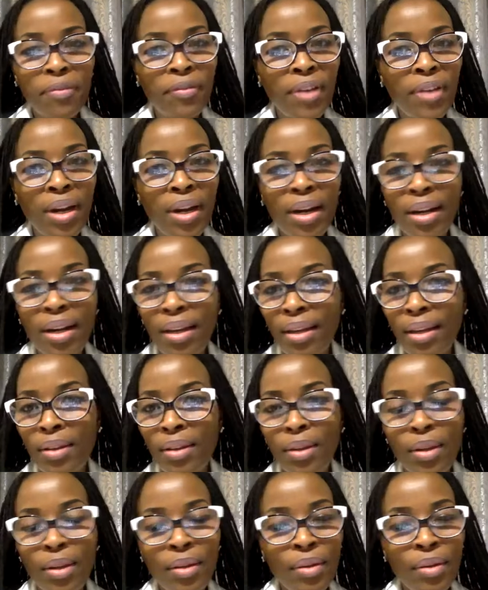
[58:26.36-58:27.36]
very
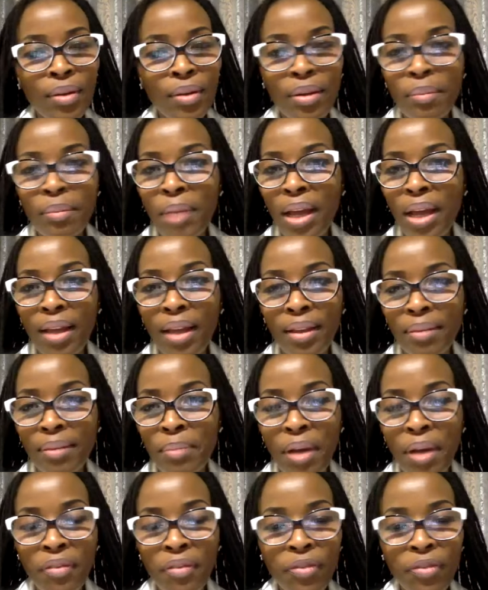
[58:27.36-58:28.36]
look my
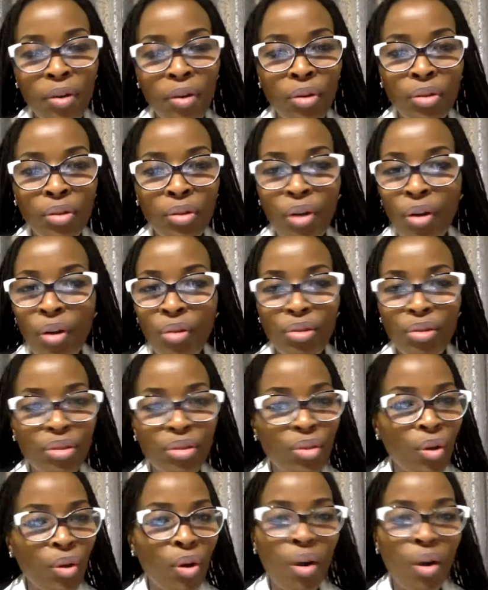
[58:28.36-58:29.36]
my phone goes
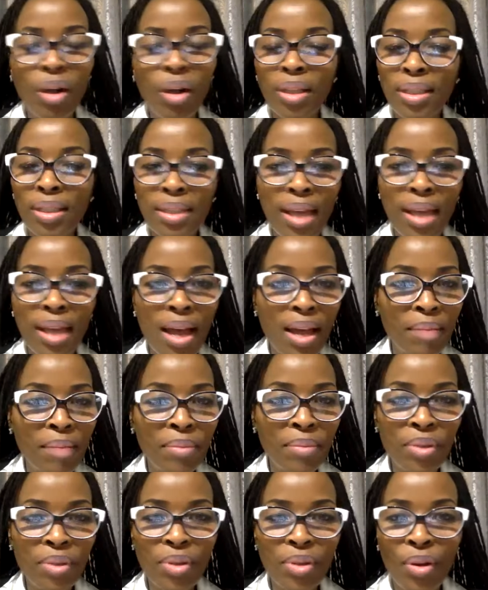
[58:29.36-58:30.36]
all the
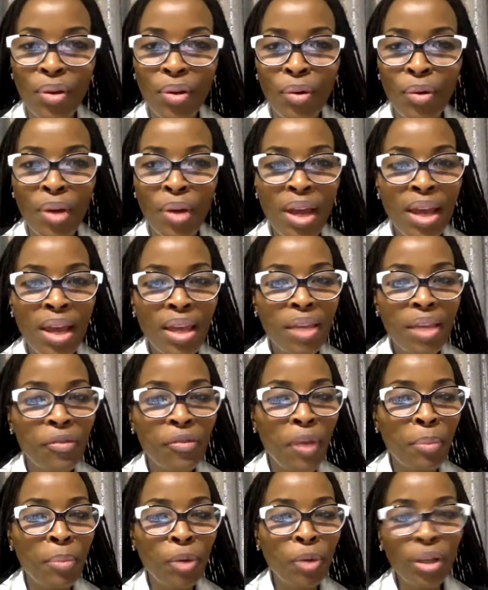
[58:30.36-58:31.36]
time. So if
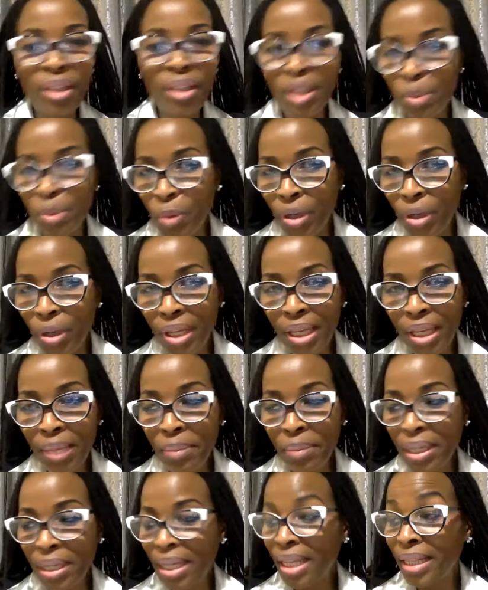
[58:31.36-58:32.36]
I'm not responding
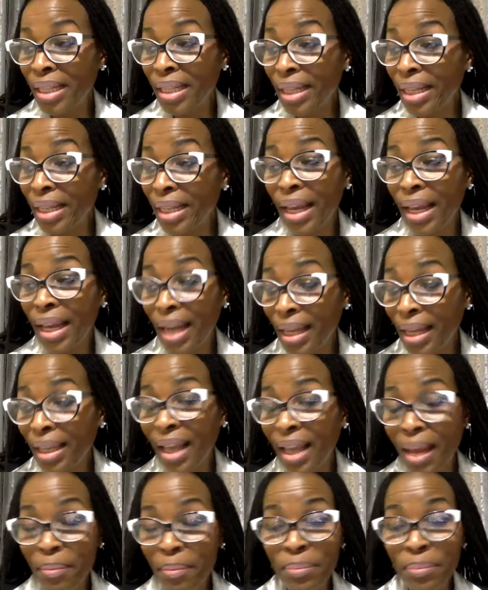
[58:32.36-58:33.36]
immediately, and I
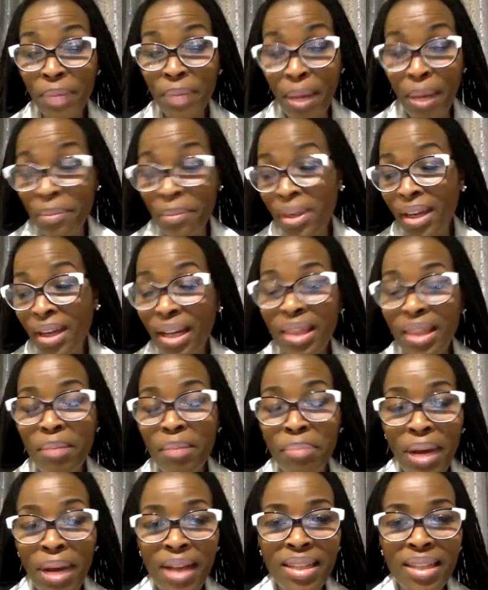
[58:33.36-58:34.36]
can, I'm I'm hearing the
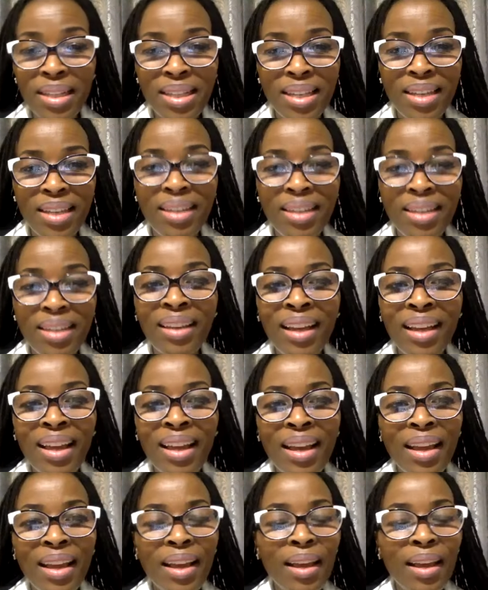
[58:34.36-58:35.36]
buzz here,
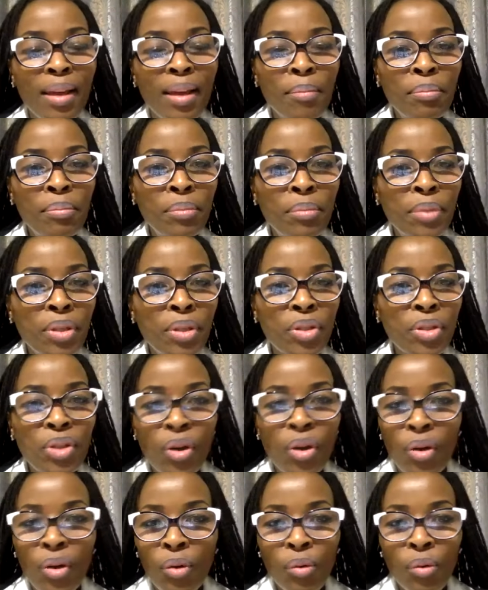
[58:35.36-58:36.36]
um,
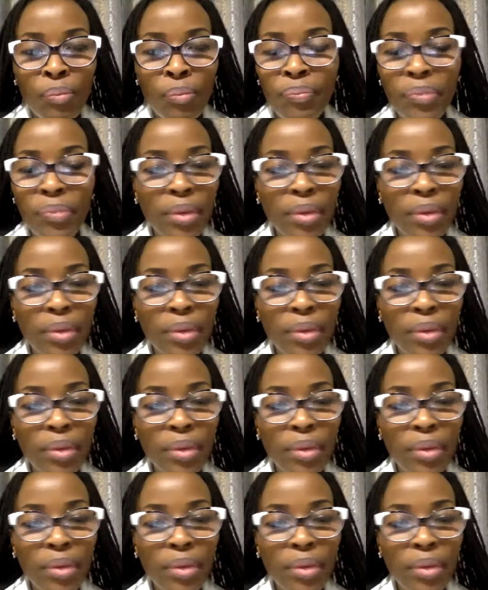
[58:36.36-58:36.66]
so